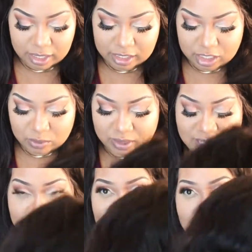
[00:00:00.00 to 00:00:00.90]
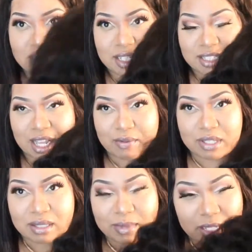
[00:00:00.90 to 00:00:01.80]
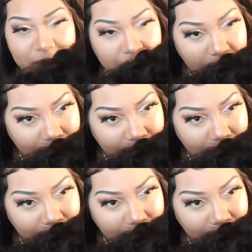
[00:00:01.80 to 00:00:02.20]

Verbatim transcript: This one definitely doesn't have a smell.